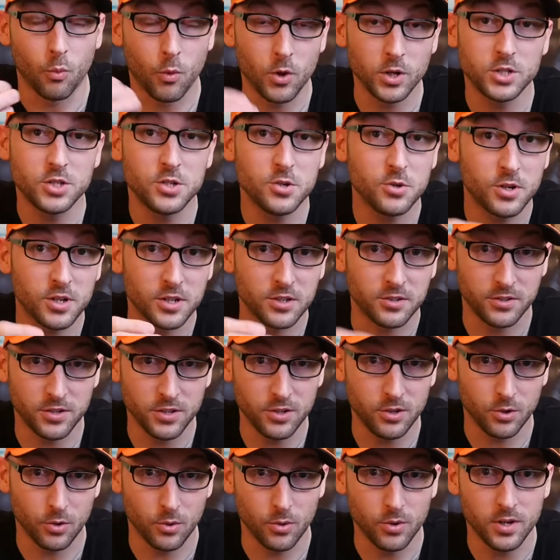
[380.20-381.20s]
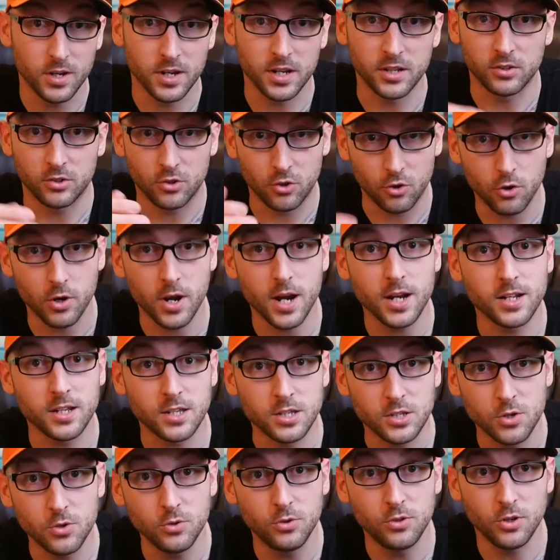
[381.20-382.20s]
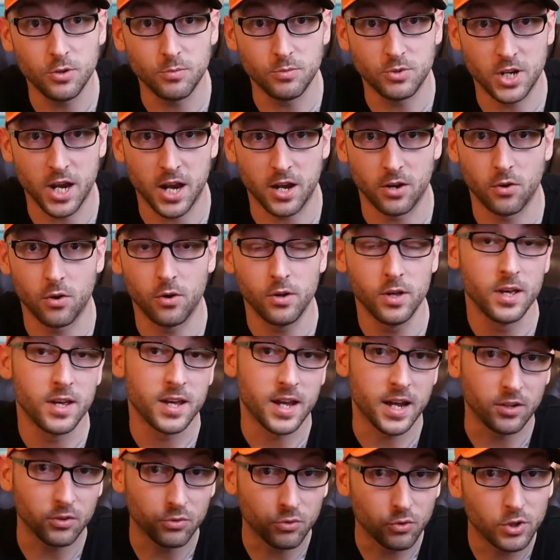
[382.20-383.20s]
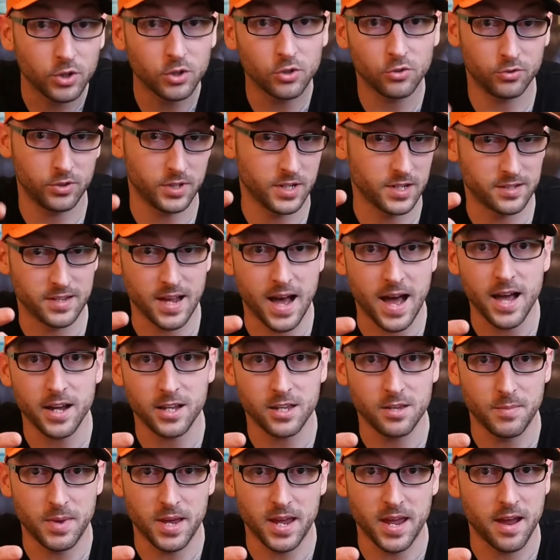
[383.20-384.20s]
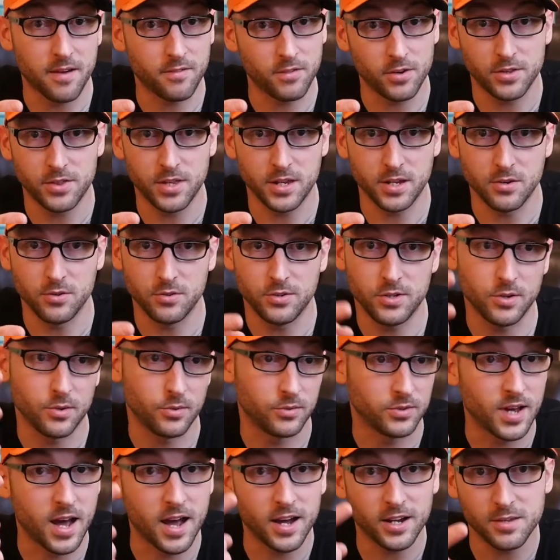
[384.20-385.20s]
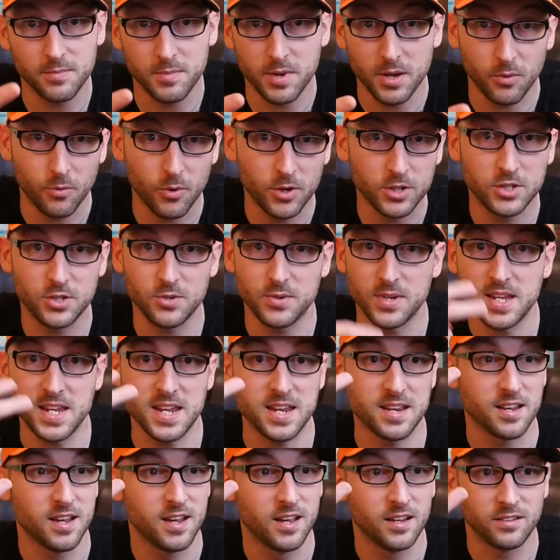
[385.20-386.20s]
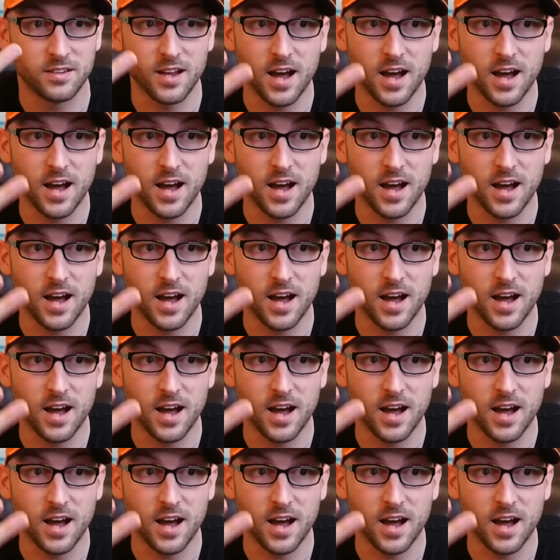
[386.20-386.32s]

What you could do is create a YouTube channel and literally document everything you do. Document what you eat.